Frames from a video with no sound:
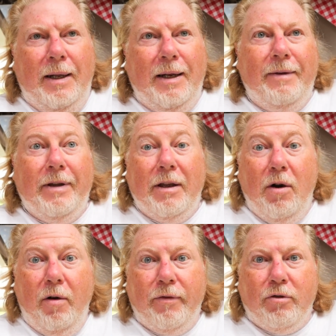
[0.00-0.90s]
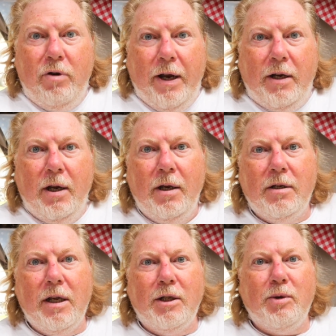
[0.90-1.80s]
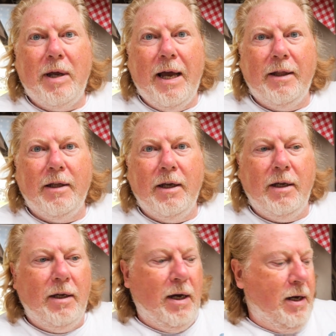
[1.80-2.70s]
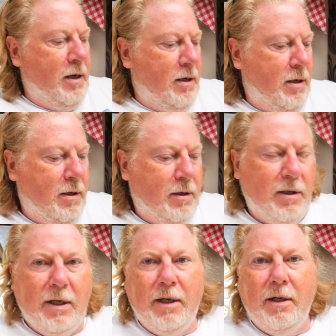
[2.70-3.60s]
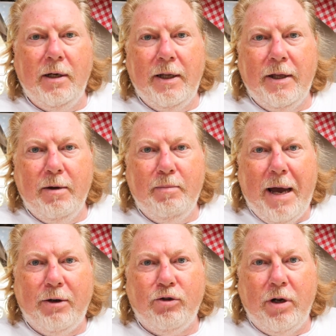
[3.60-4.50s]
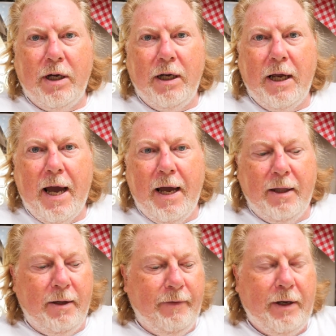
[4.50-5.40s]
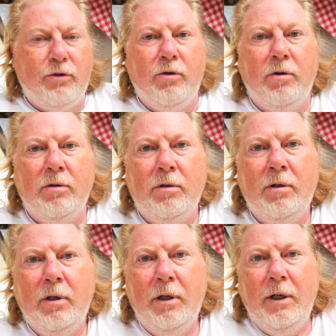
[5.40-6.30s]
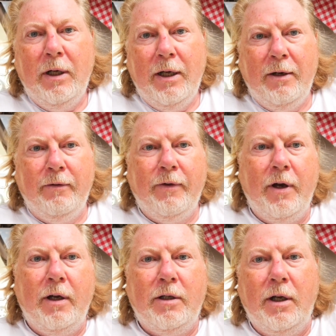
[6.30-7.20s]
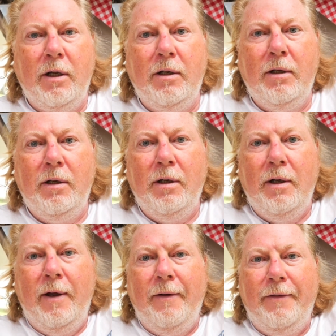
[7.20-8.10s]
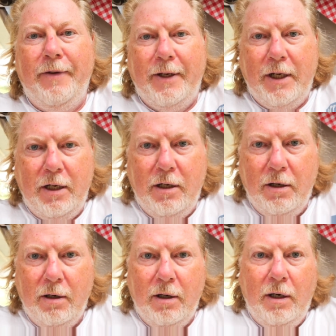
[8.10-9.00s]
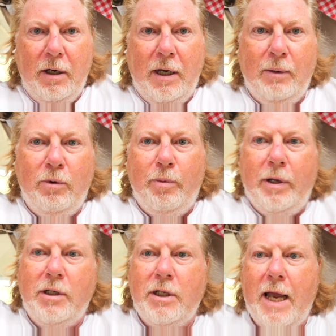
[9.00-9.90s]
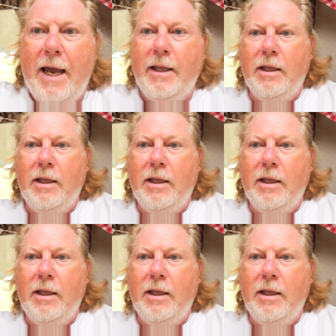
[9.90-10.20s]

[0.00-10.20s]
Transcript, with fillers: living off grid since we had the uh, the lithium battery and the Victron inverter fitted and we've been sat in